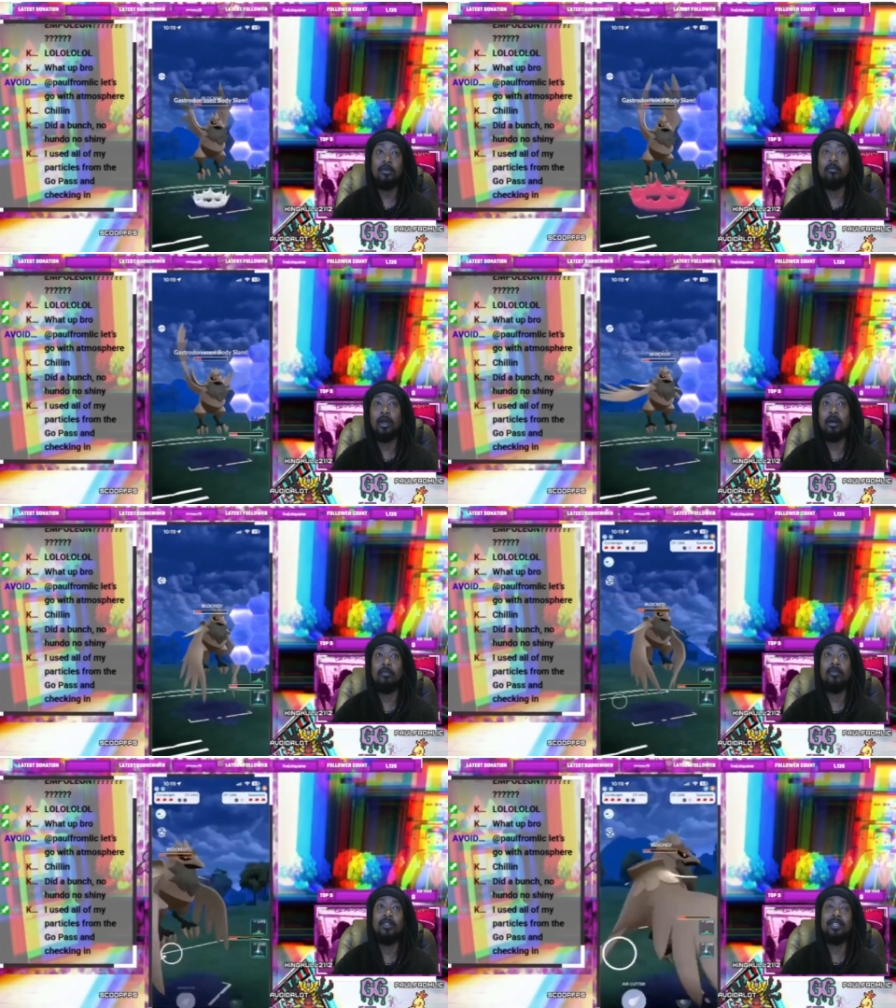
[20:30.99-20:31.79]
But
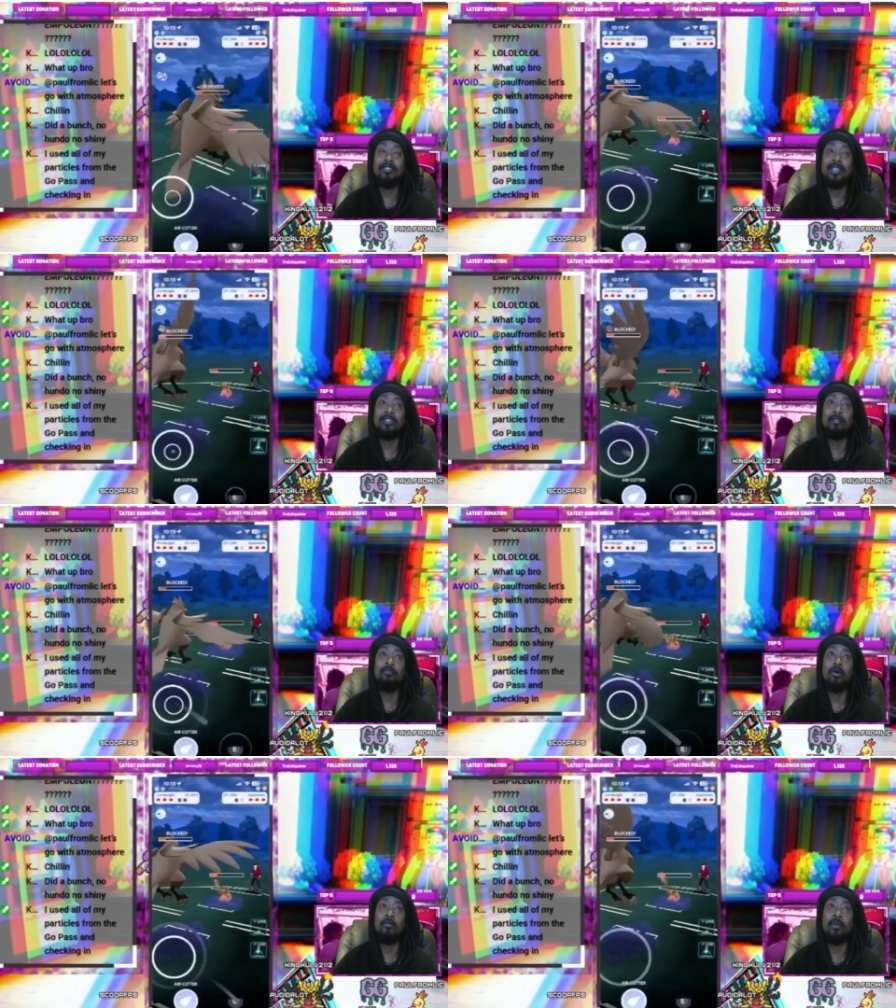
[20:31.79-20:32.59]
this thing's a
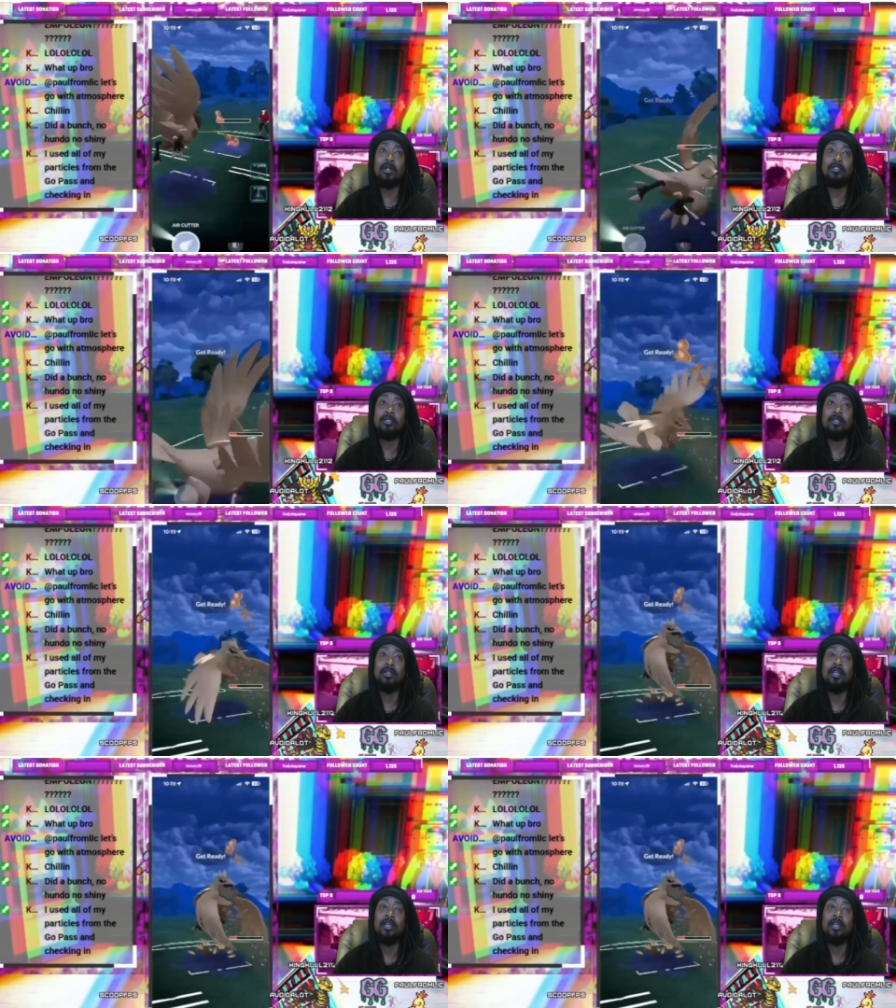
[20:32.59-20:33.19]
bulk monster